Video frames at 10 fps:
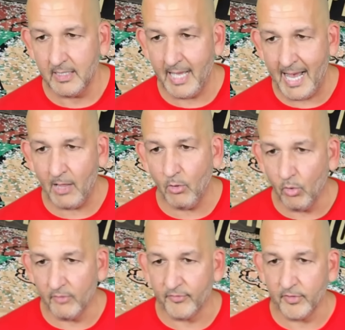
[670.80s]
Al
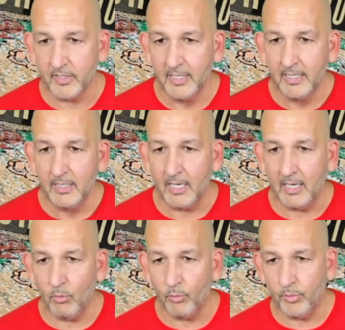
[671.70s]
Horford.
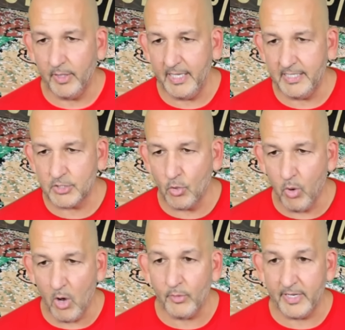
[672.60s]
Uh, his
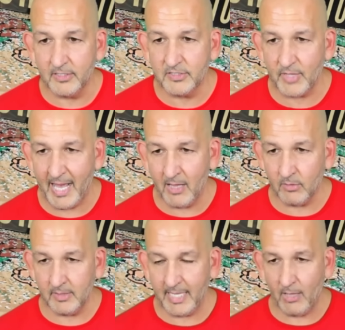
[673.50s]
quote here's Al,
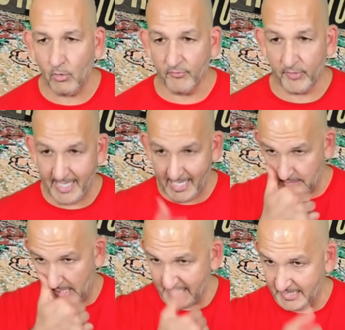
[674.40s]
Al Horford again
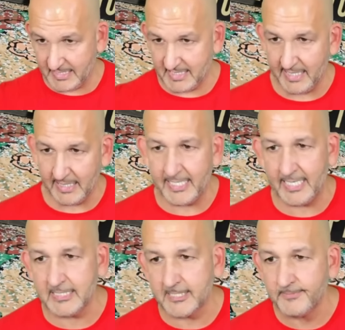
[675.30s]
talking to
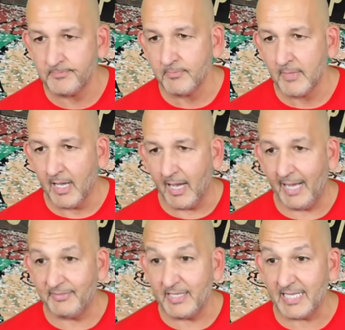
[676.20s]
CLNS. Uh, I
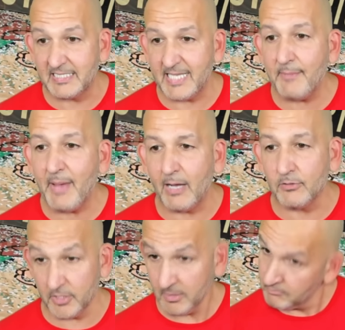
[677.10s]
think that Sam
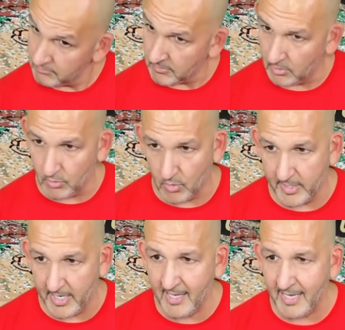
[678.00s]
Hauser, Luke
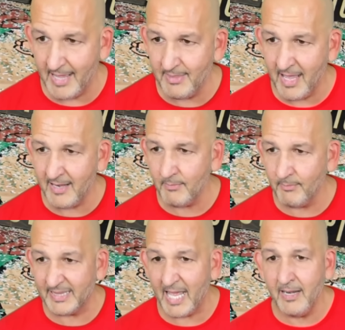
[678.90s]
Kornet, and then,
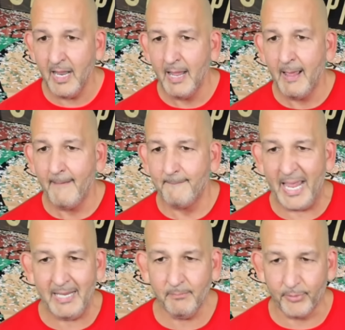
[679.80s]
but then
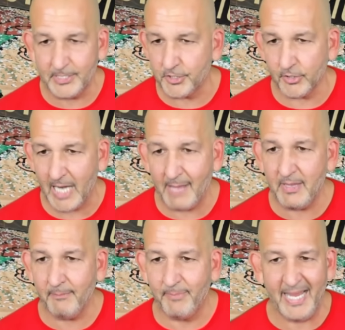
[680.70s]
Payton Pritchard. I
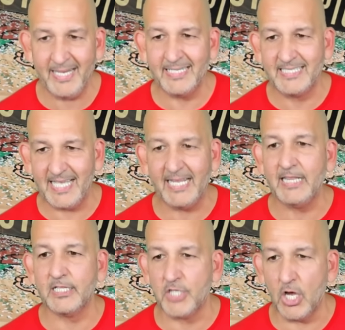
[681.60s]
mean, Payton is setting
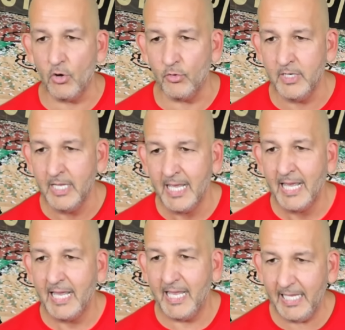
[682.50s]
the tone.
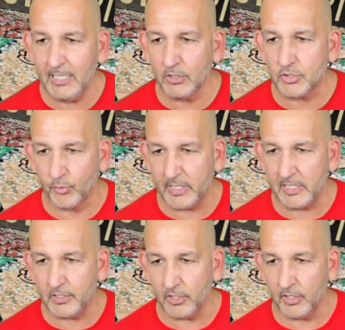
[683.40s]
He looks really
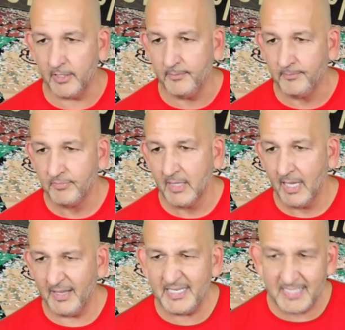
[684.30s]
good.
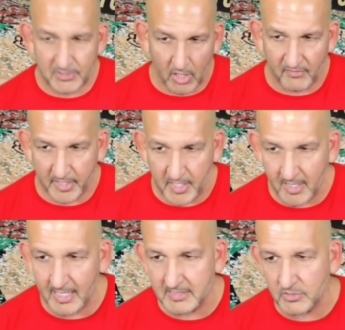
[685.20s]
And then he says all of our young
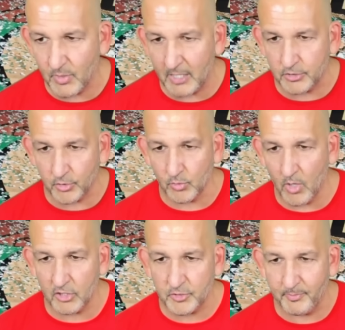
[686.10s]
guys as well Jordan
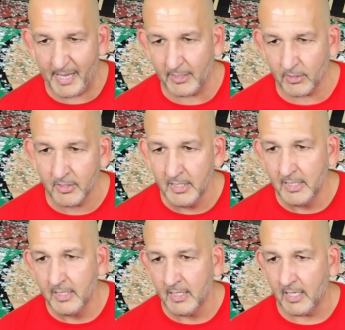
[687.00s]
Walsh, Baylor.
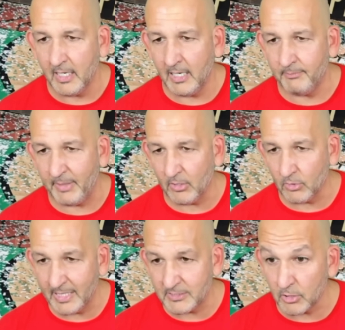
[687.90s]
Uh,
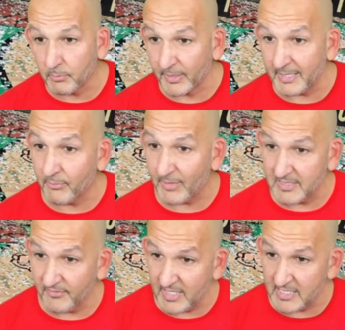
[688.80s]
Baylor has looked pretty
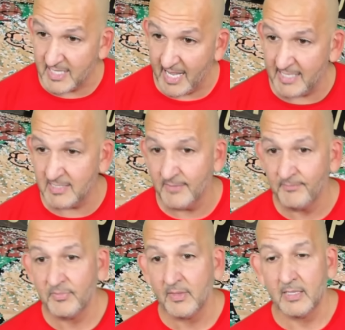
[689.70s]
impressive these days.
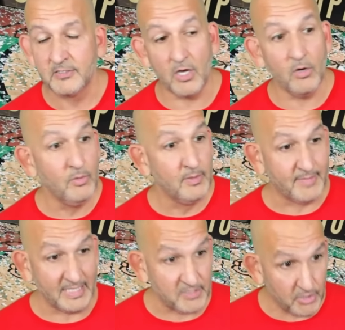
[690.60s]
So
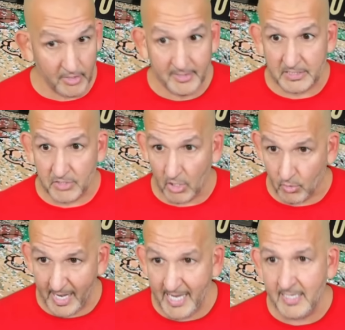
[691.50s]
that's good. That's all
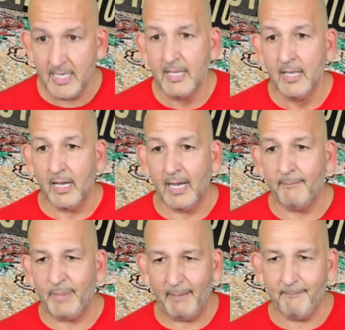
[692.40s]
great. Uh,
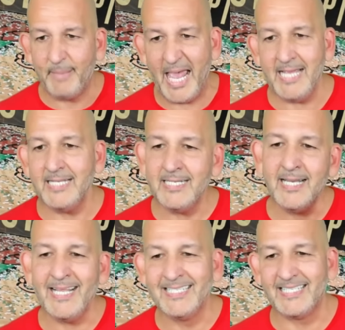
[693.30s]
but Payton
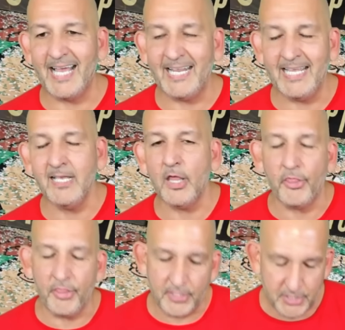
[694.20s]
is setting
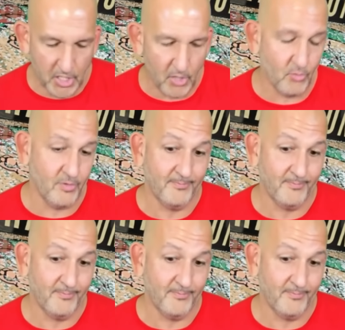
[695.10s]
the tone.